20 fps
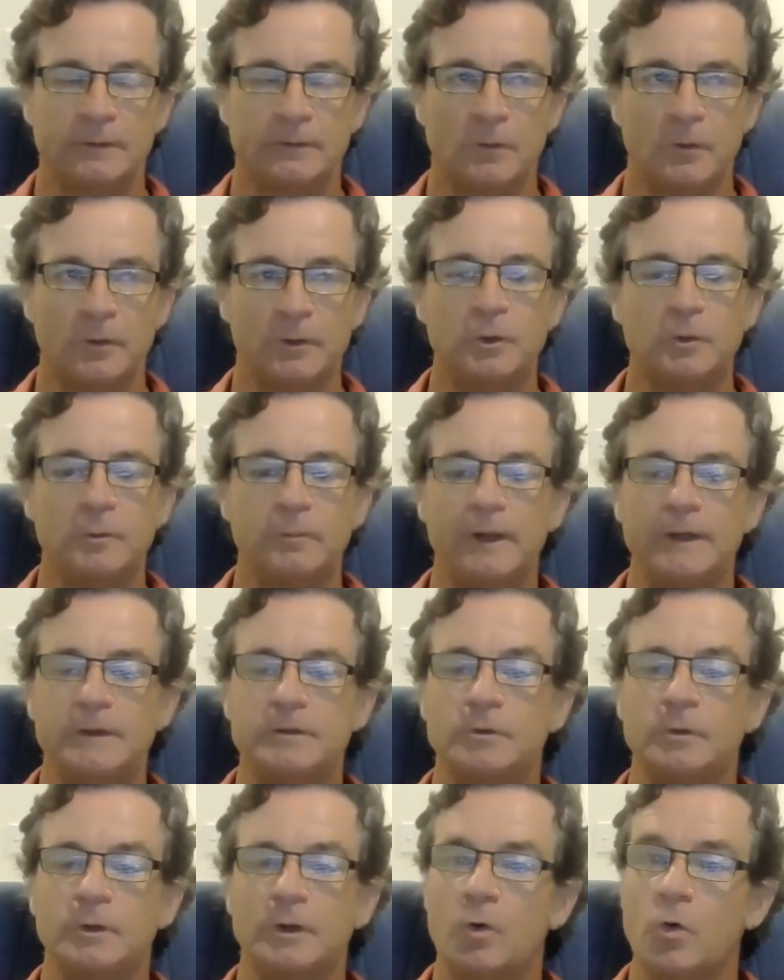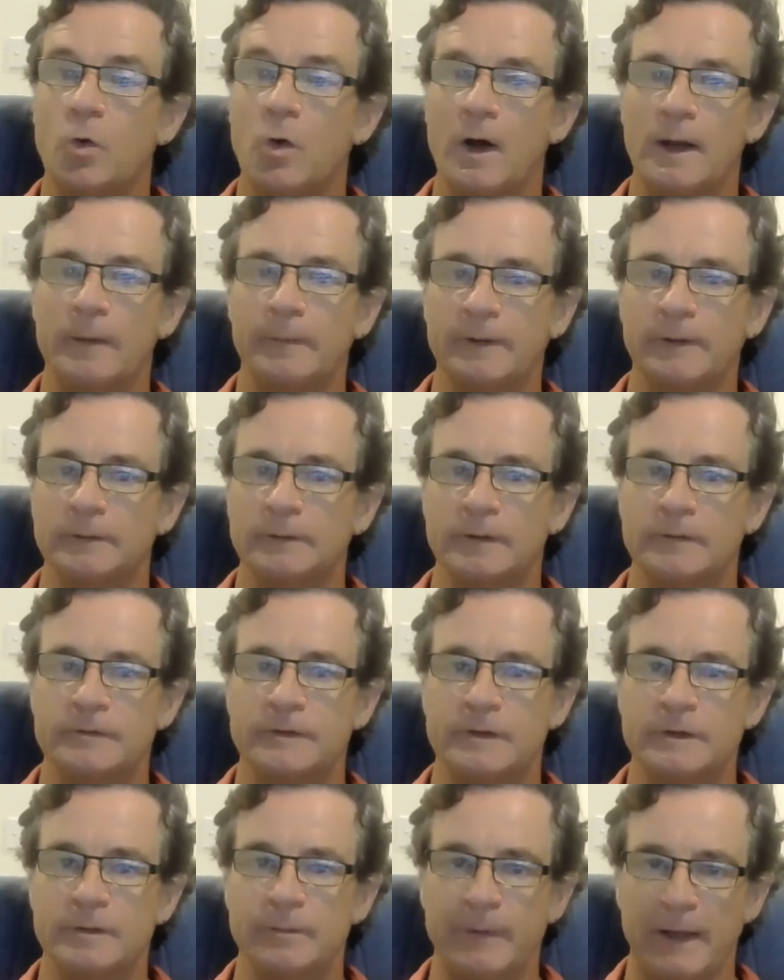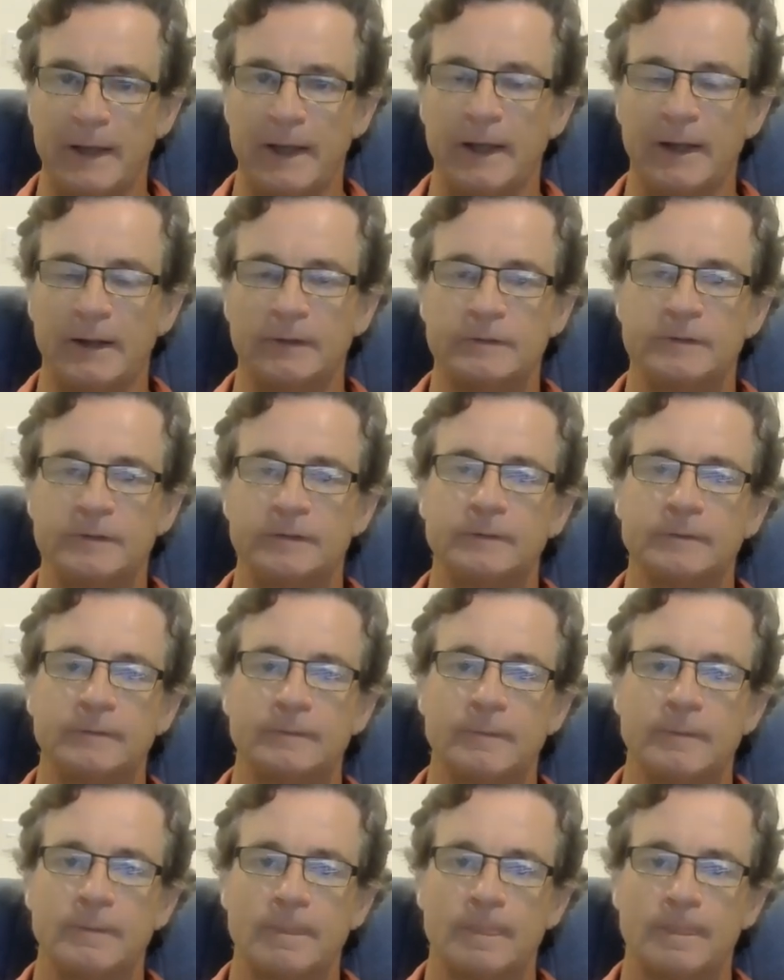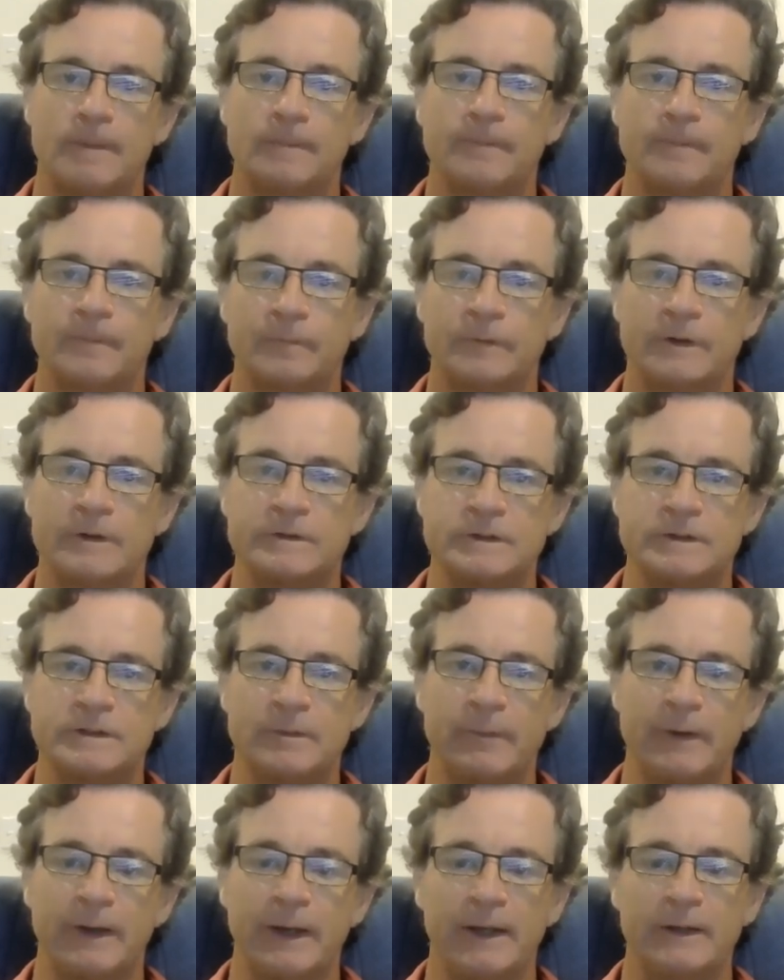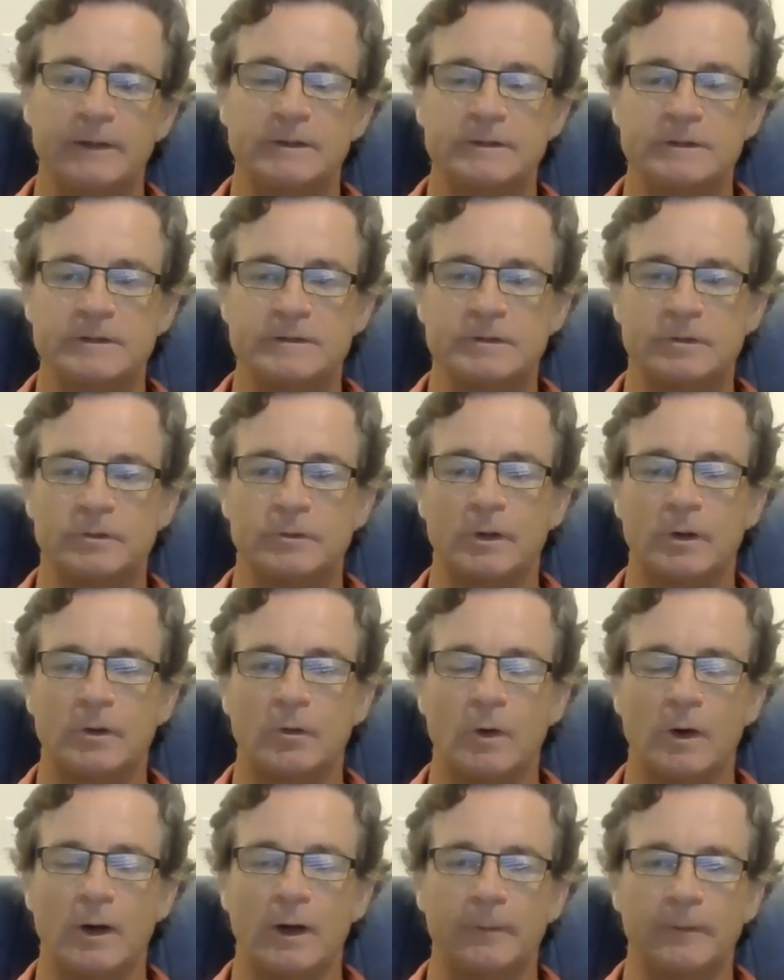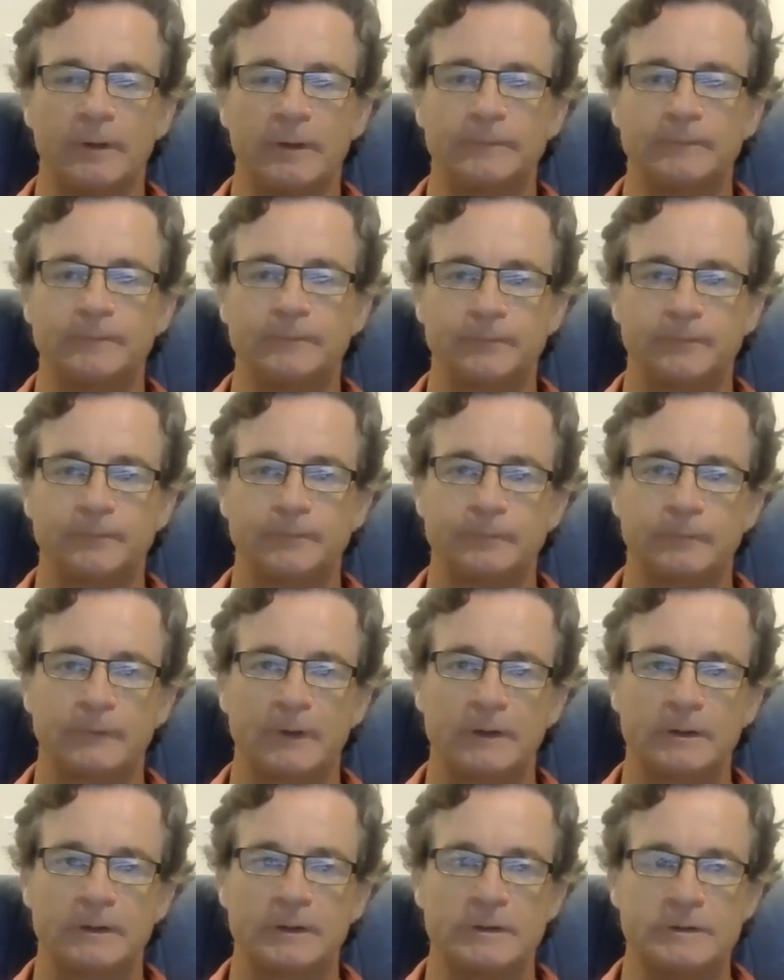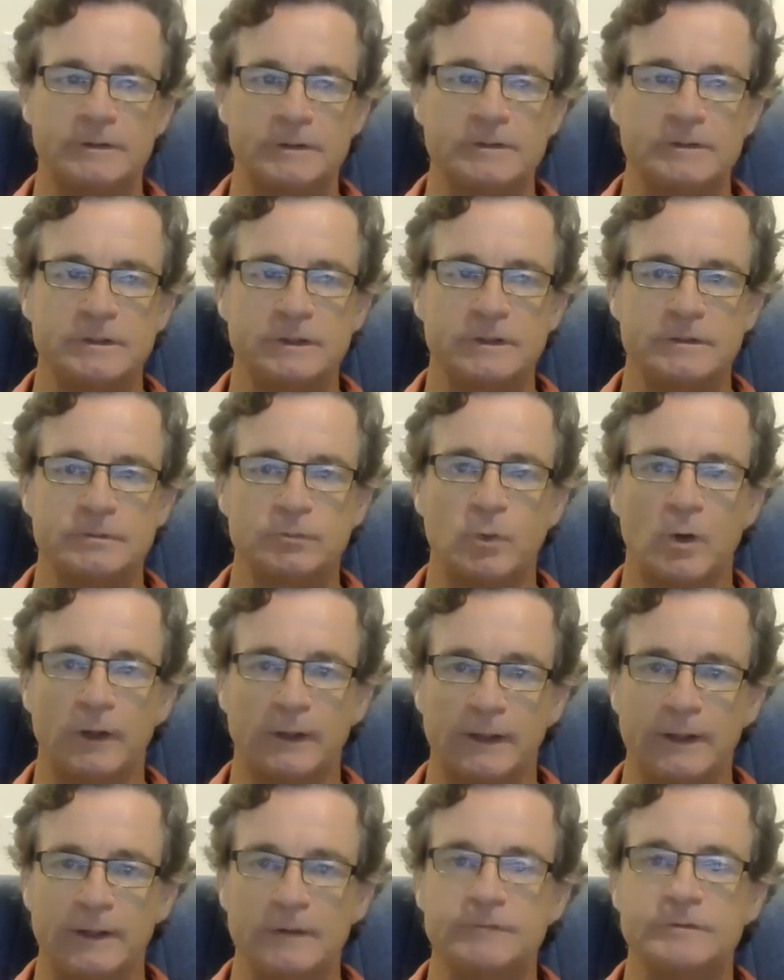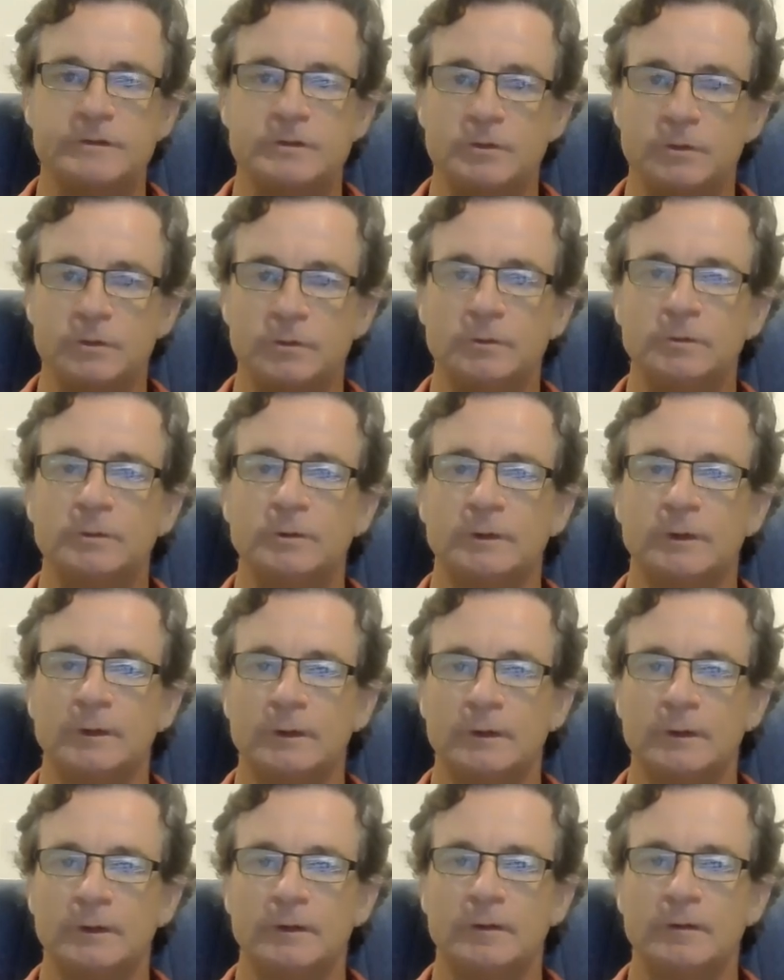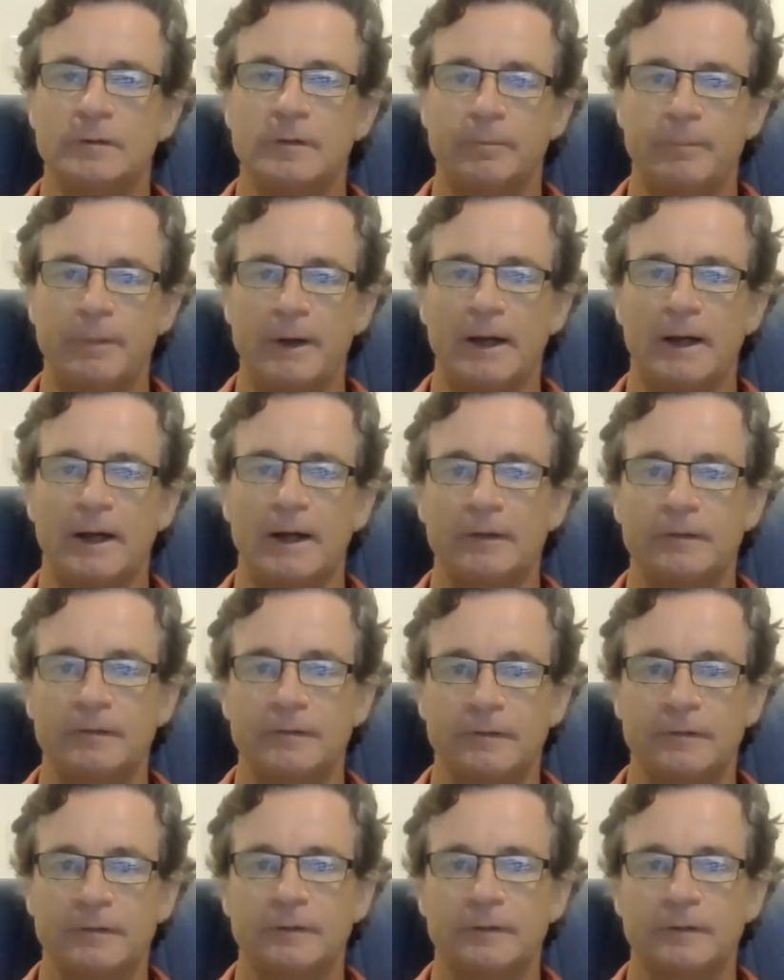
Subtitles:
or you meet the requirement of the demand. There's a demand and there's a requirement, and conditioning is what gives you the path